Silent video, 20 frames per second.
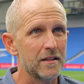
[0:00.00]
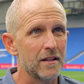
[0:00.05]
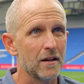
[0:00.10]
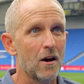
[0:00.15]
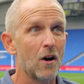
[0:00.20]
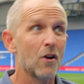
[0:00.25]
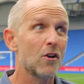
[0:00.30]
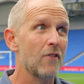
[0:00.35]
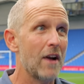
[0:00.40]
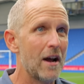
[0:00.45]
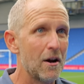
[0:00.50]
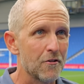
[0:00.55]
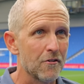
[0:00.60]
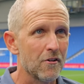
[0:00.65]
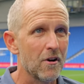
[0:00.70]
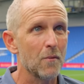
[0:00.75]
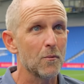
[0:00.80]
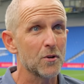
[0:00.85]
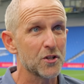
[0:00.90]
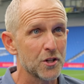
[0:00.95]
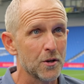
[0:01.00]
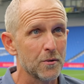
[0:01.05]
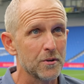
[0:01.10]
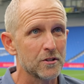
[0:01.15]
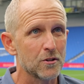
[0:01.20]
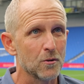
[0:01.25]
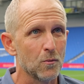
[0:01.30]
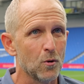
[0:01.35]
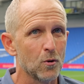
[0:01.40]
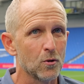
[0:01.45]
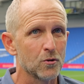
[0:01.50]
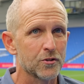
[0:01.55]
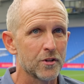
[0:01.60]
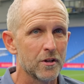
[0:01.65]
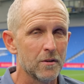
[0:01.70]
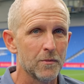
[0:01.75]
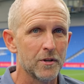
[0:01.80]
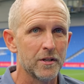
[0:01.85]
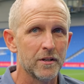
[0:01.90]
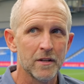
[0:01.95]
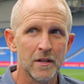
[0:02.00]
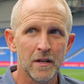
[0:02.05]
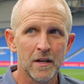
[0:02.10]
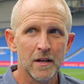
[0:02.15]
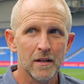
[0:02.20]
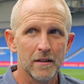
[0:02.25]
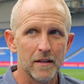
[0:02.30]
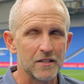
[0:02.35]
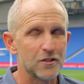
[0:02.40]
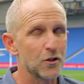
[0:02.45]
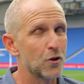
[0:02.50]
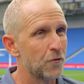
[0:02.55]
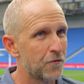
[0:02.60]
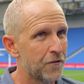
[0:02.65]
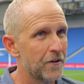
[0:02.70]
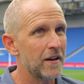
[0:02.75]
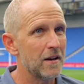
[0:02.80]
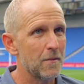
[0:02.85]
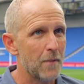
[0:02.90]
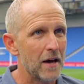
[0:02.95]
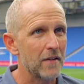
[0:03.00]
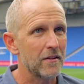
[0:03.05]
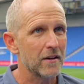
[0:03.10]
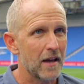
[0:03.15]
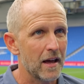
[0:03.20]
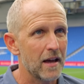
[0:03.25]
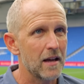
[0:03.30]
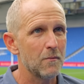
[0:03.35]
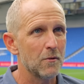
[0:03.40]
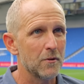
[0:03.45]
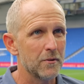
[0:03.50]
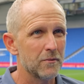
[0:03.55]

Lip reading: that our crowd are up, we're shooting towards them, and there's a good feel about the game.